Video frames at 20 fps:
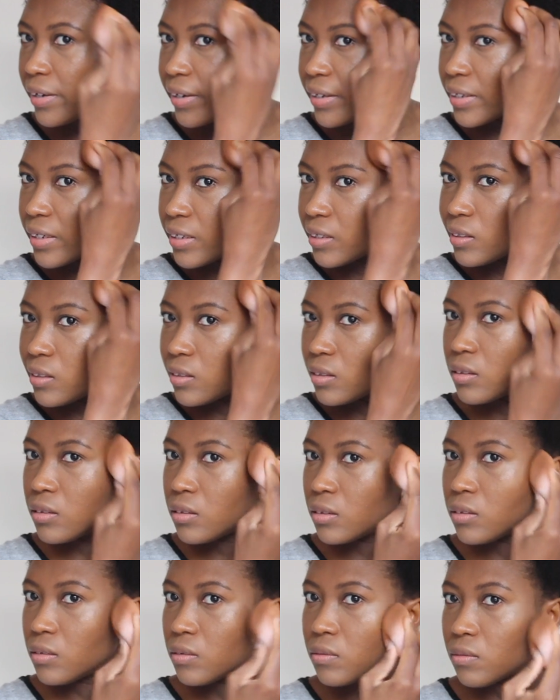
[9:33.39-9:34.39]
I
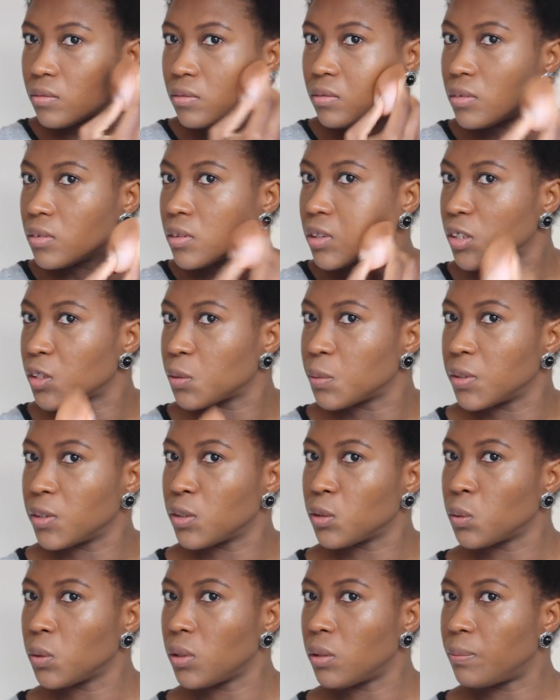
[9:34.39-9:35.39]
guess that's what
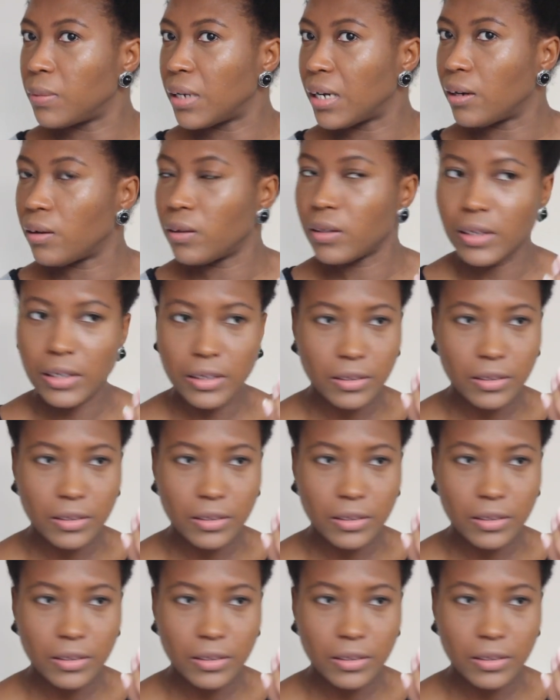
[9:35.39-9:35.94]
it's all about.